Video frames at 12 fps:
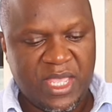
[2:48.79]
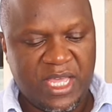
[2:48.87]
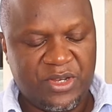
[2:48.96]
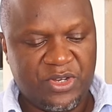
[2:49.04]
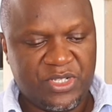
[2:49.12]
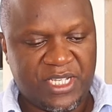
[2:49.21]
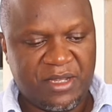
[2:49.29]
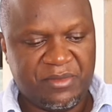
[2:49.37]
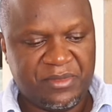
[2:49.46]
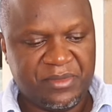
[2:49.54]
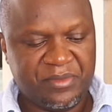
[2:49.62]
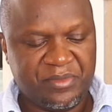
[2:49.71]
And you know,
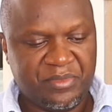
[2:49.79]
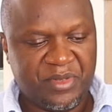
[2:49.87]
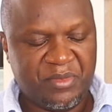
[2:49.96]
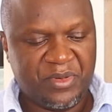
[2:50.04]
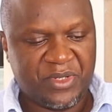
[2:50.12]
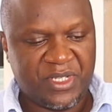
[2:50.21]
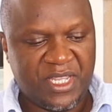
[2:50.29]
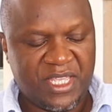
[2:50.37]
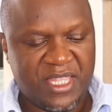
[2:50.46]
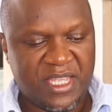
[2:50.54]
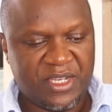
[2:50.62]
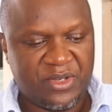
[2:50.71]
some people say
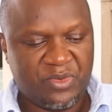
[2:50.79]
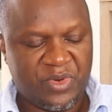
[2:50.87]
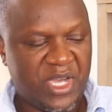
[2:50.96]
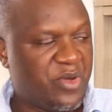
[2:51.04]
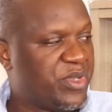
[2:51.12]
that why are